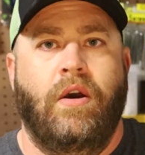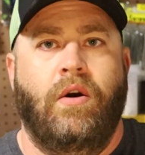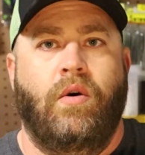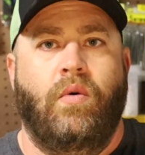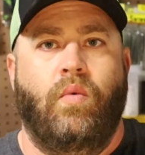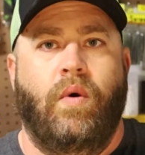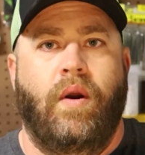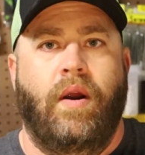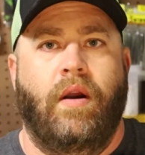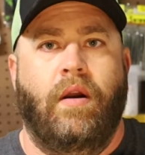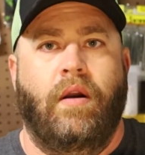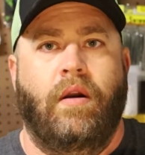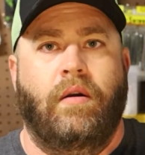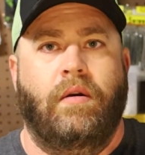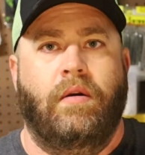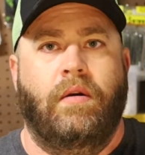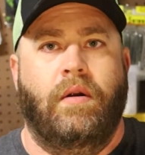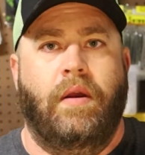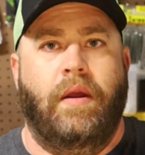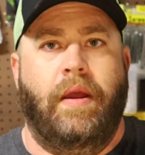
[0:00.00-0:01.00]

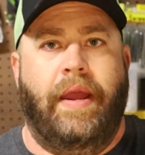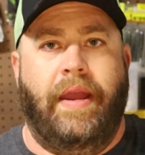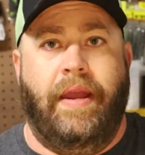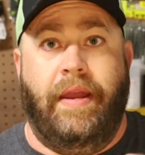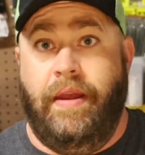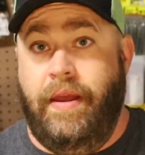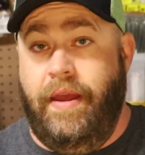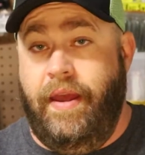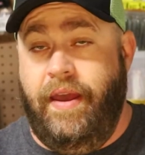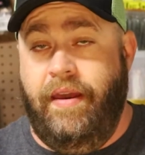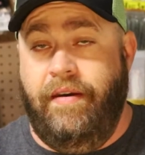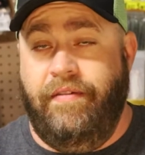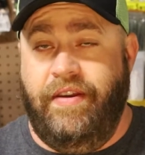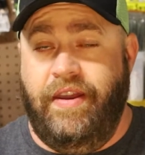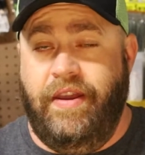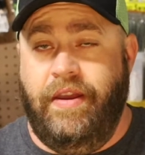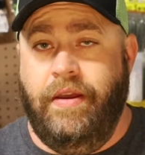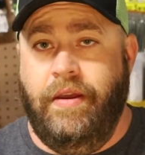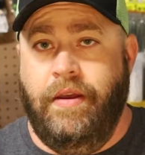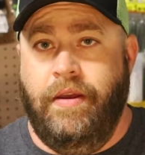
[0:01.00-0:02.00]
where a
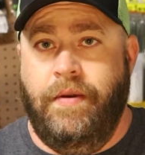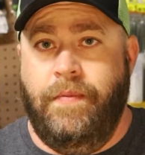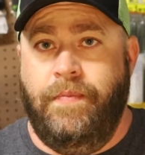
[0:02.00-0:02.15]
heavy